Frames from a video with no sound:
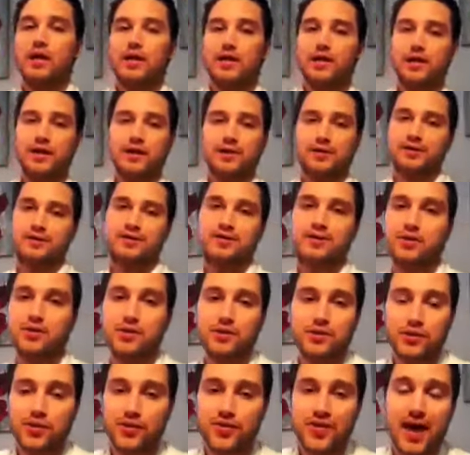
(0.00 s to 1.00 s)

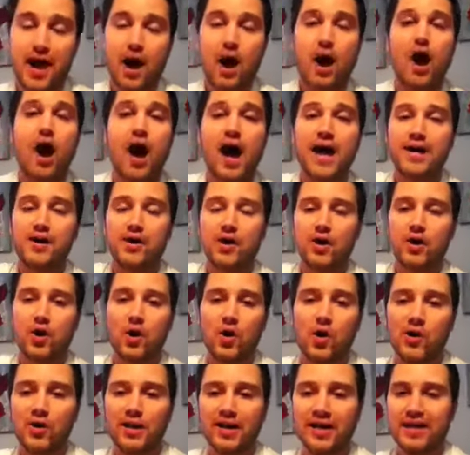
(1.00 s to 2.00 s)
their higher
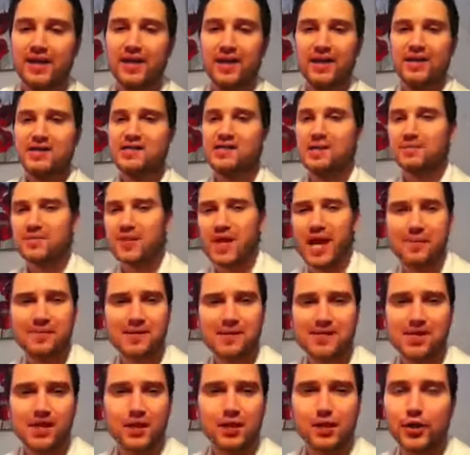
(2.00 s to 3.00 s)
calling, sometimes
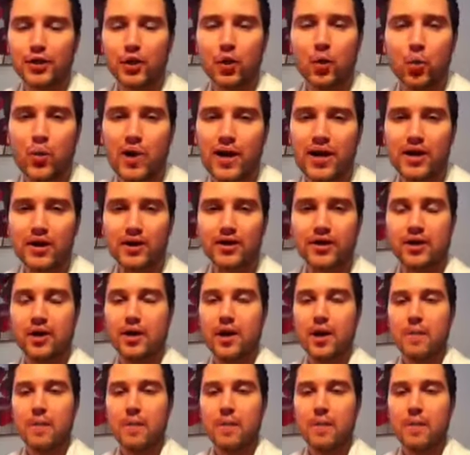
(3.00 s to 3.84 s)
it's a little weird